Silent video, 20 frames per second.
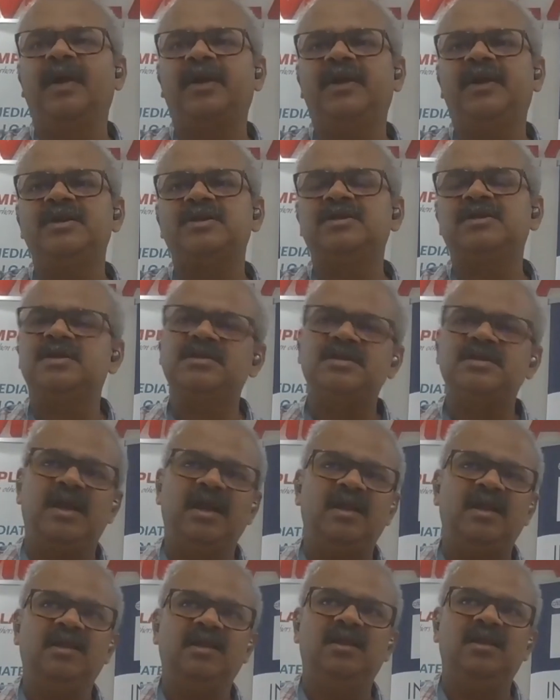practitioners
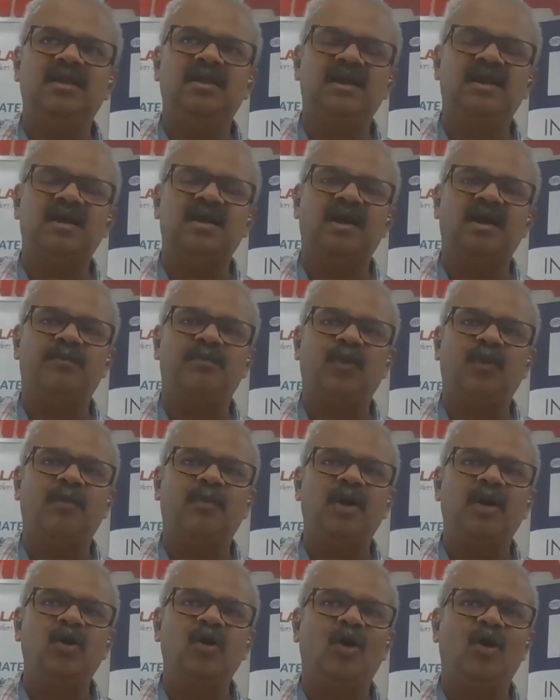and the uh,
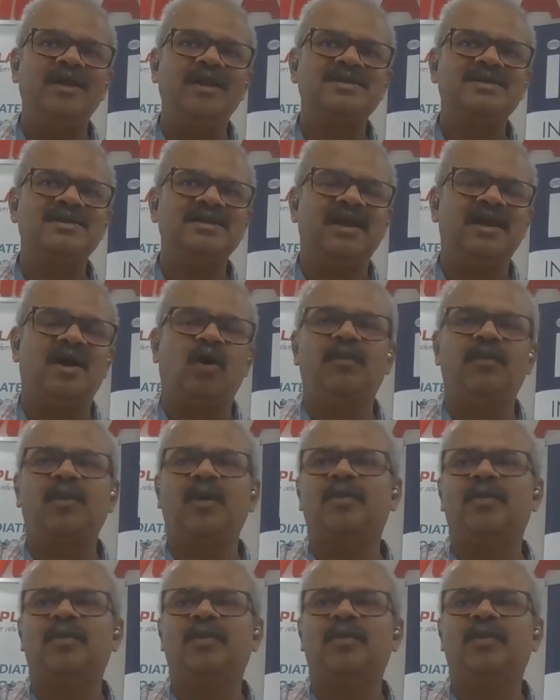proper knowledge uh, or